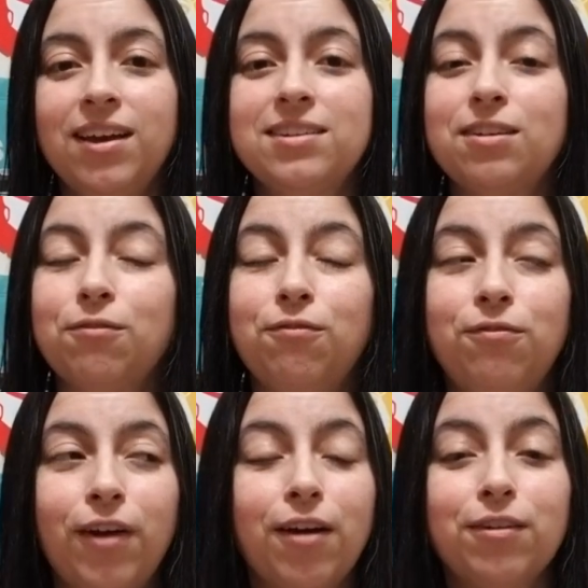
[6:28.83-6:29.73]
It's a
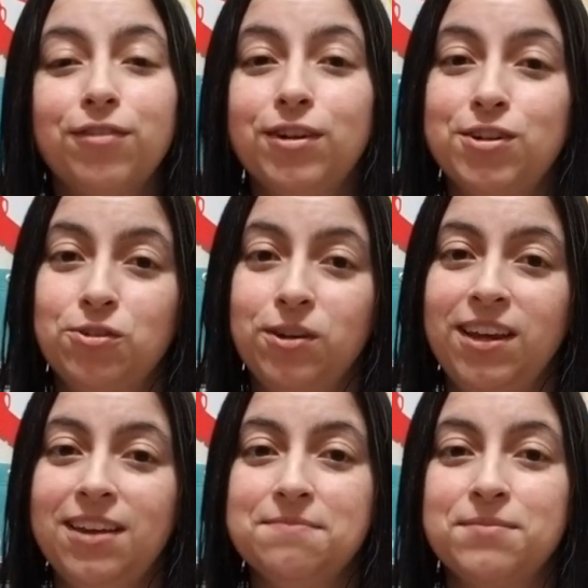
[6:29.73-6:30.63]
very, very short game.